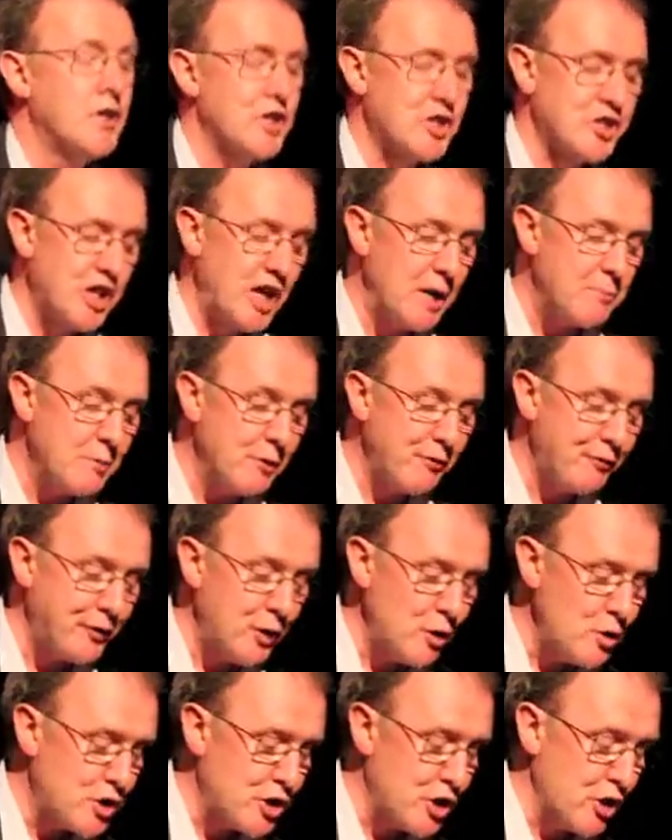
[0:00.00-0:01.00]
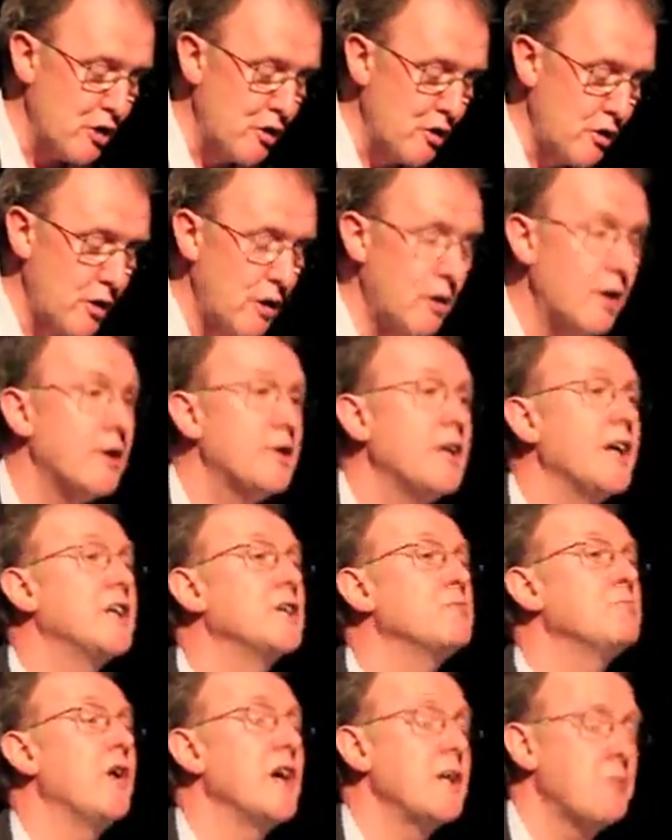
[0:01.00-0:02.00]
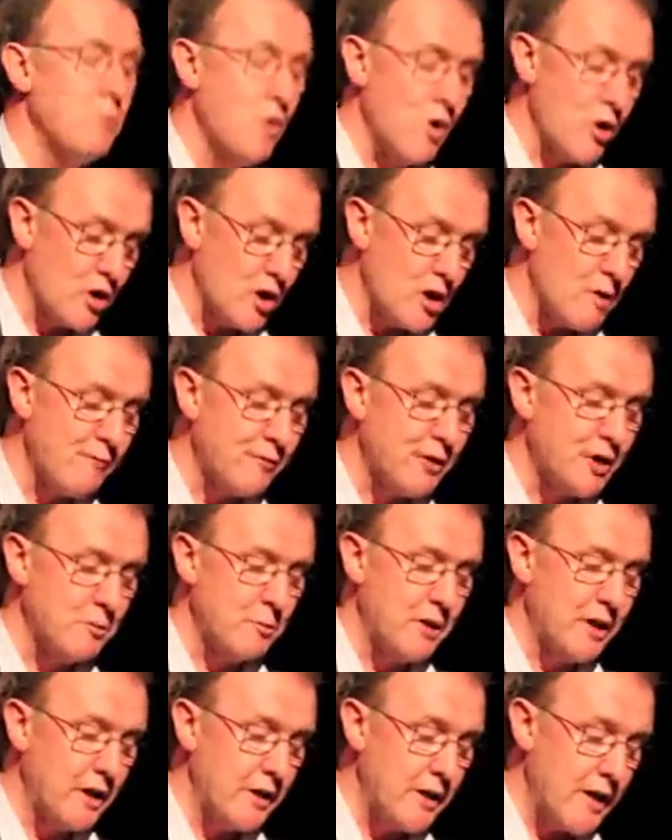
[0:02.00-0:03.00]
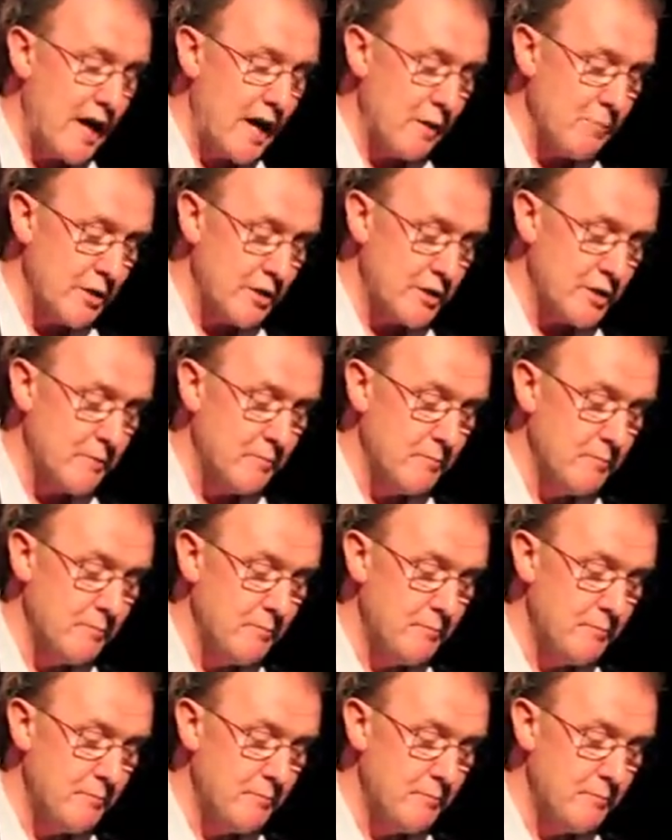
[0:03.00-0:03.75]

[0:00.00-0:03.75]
to shape a future that it might more comfortably inhabit.